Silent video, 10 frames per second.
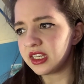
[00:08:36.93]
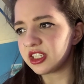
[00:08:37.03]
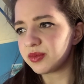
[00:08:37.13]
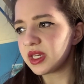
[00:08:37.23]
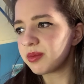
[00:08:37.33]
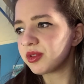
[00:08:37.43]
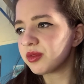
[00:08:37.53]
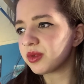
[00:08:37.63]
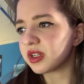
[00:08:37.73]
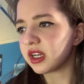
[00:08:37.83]
His people
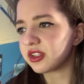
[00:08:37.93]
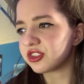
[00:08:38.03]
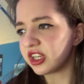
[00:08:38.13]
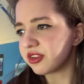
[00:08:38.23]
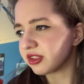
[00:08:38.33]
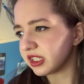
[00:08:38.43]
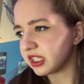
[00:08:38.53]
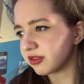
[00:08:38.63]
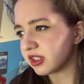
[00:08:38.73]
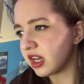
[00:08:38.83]
were not generally
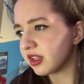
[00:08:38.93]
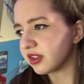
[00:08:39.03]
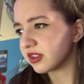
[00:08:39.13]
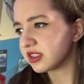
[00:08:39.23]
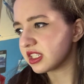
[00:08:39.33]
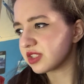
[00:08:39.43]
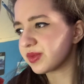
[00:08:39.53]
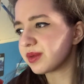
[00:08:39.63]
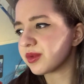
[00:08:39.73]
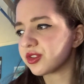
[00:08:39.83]
of color, as they
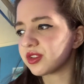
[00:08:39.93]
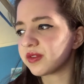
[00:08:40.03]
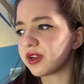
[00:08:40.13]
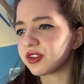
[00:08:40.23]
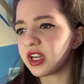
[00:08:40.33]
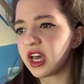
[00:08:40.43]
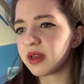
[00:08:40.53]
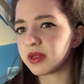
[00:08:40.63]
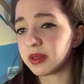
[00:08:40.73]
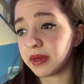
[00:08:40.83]
spent most of their
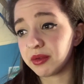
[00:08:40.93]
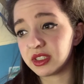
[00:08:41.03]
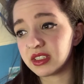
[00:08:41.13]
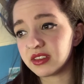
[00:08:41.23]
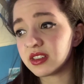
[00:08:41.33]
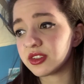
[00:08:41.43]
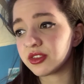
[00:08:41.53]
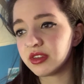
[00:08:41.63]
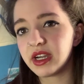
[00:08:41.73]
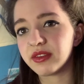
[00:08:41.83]
time in the mountains
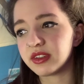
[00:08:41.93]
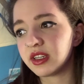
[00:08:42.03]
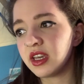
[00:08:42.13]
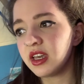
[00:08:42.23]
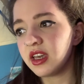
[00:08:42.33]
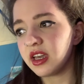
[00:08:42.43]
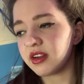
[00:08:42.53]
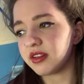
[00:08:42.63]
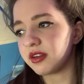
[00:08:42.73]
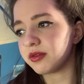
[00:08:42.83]
underground,
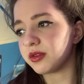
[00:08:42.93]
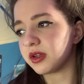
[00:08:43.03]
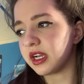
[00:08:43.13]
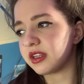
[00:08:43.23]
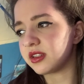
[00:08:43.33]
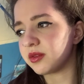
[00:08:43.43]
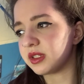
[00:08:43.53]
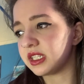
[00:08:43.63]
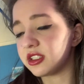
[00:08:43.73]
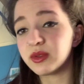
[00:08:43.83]
and therefore had no
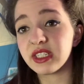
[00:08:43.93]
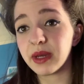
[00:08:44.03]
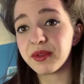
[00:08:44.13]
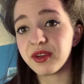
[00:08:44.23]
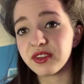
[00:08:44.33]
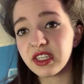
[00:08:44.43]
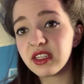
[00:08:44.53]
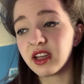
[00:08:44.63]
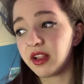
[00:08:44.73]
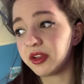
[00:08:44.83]
need to adapt their skin
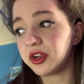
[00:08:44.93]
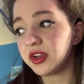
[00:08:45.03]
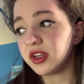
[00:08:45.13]
color.